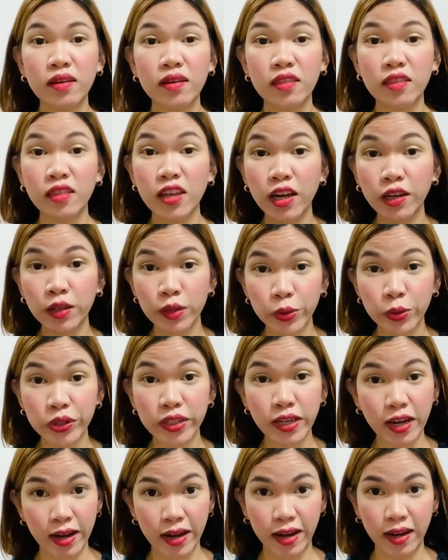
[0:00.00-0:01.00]
take note
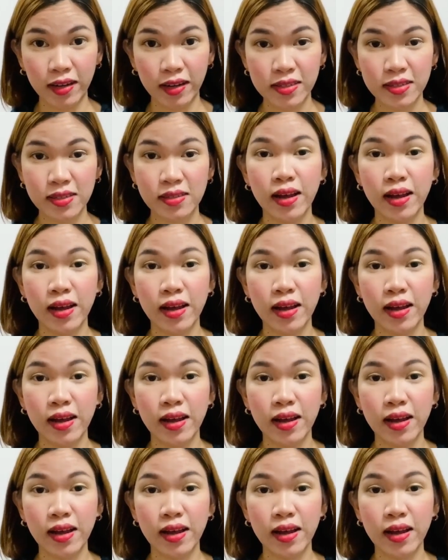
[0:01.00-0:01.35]
guys,